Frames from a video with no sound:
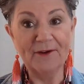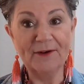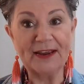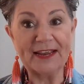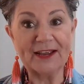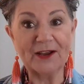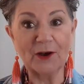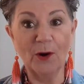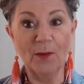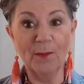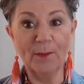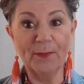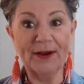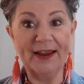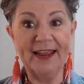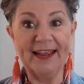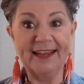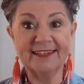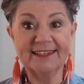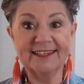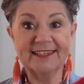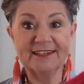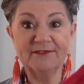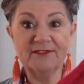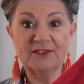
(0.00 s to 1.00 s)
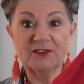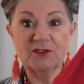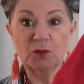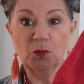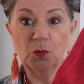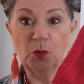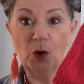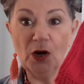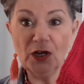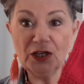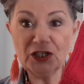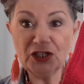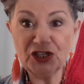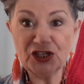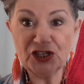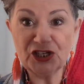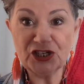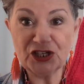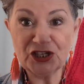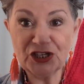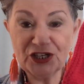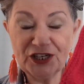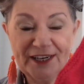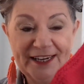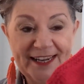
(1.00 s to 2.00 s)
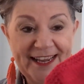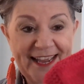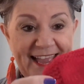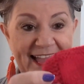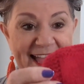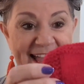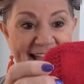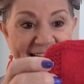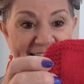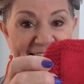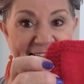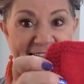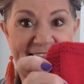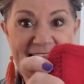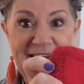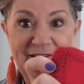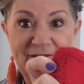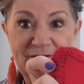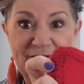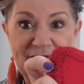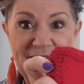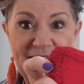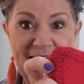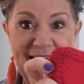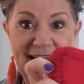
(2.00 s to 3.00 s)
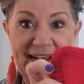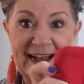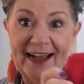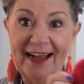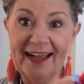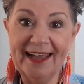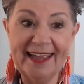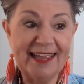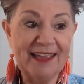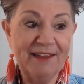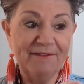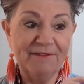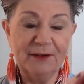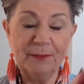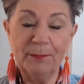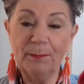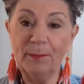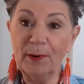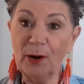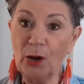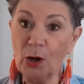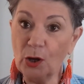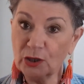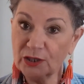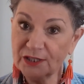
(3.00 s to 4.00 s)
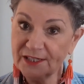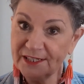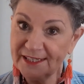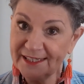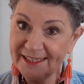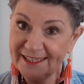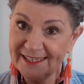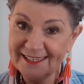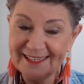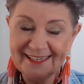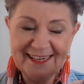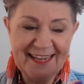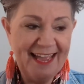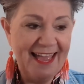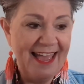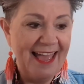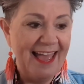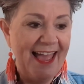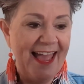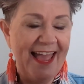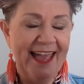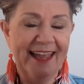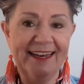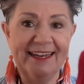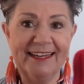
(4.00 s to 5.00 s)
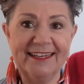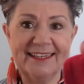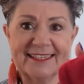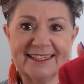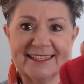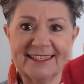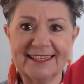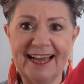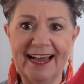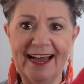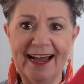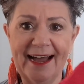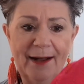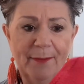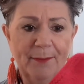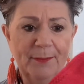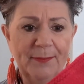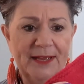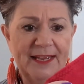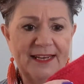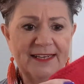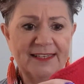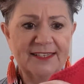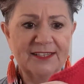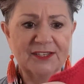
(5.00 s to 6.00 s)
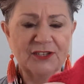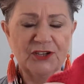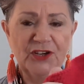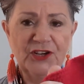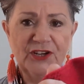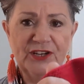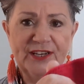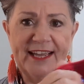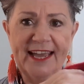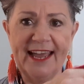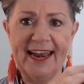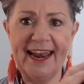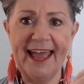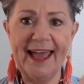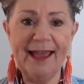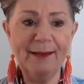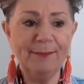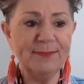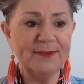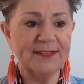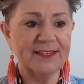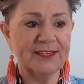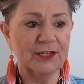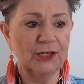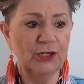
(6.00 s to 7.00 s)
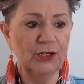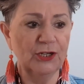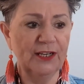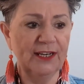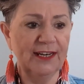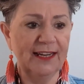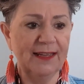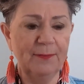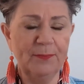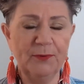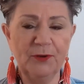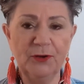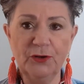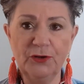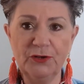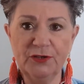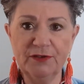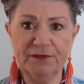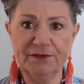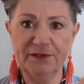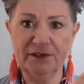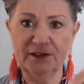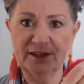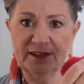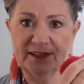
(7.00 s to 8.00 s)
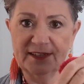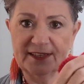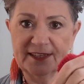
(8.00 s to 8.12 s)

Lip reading: comprehensive swatch and even blocked it, and it's turned out absolutely beautiful and